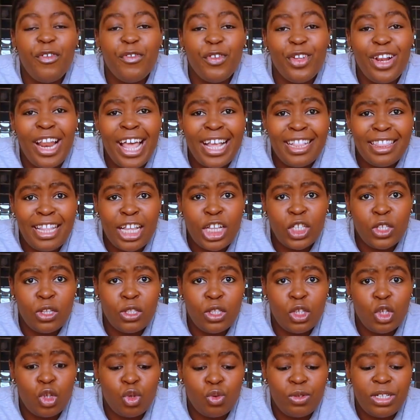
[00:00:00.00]
If you like things on
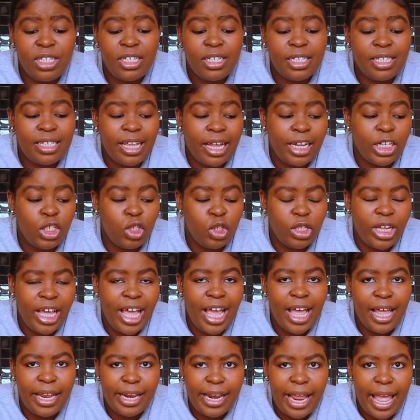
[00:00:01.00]
the sweeter side, you
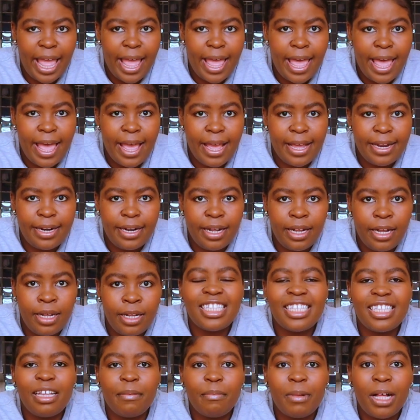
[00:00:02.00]
can add
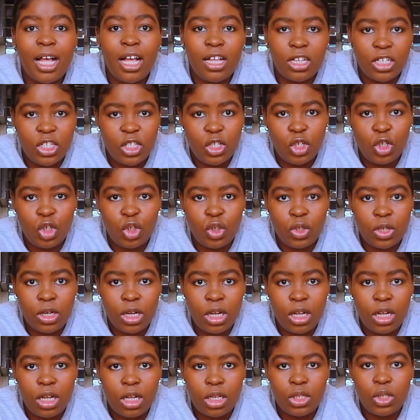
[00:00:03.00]
some custard
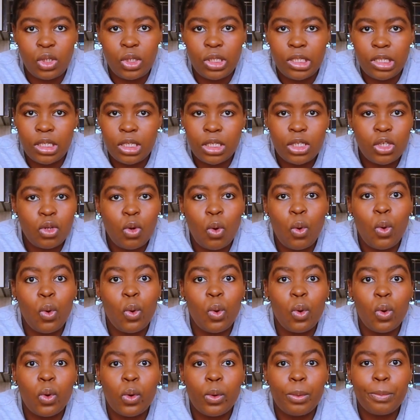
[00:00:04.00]
sugar to this,
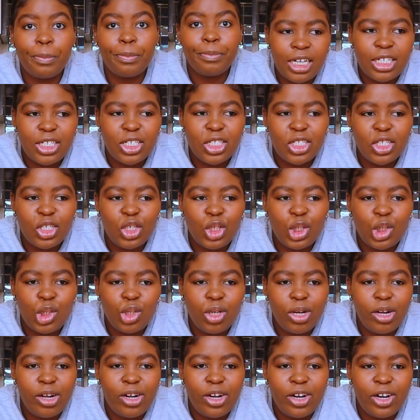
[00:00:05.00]
or custard
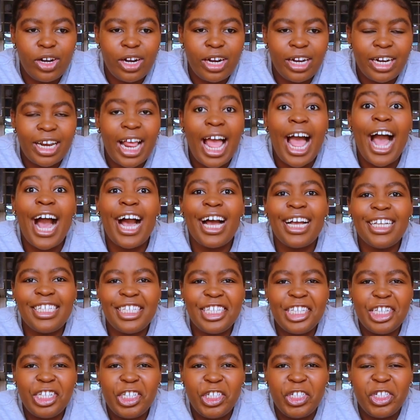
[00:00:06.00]
sugar and
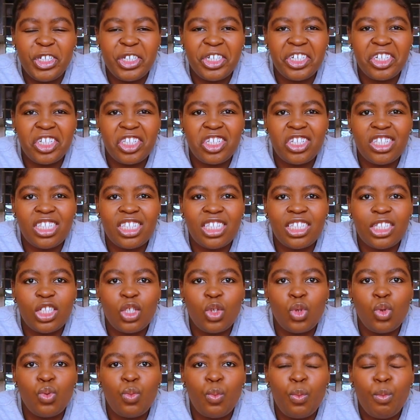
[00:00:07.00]
icing sugar to
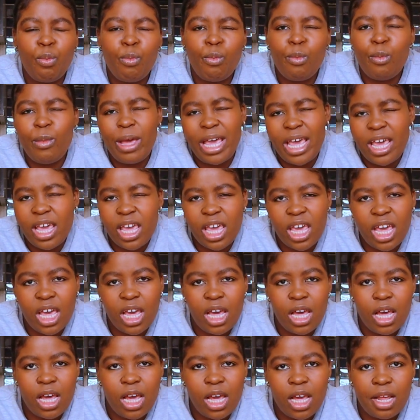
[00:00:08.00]
this to make
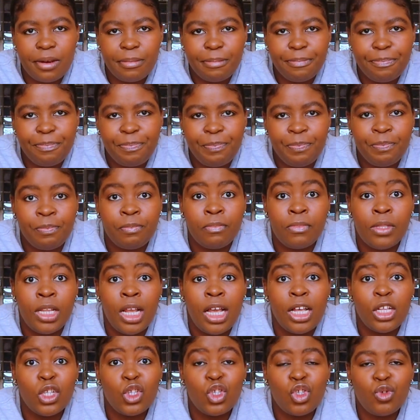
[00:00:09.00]
it
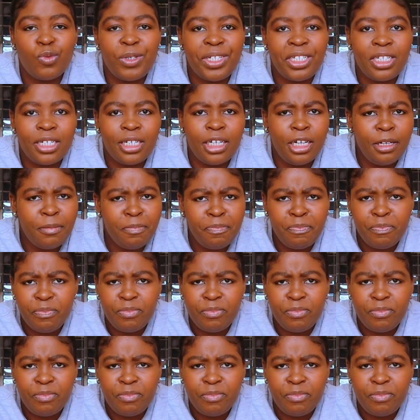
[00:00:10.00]
sweeter.